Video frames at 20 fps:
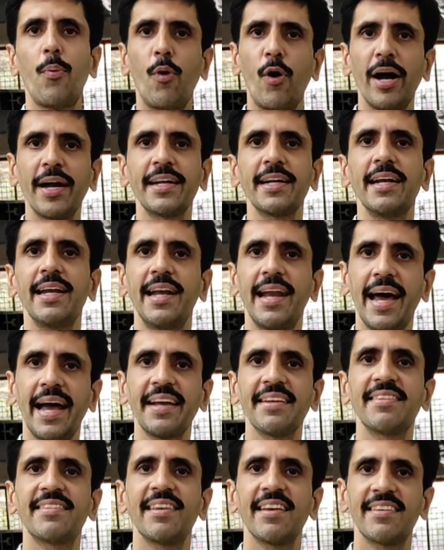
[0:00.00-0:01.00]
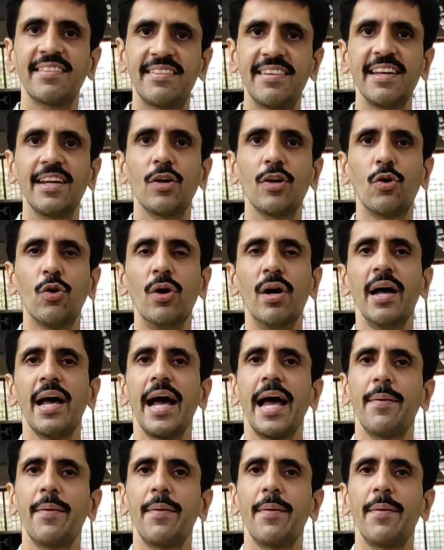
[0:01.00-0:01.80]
0.960.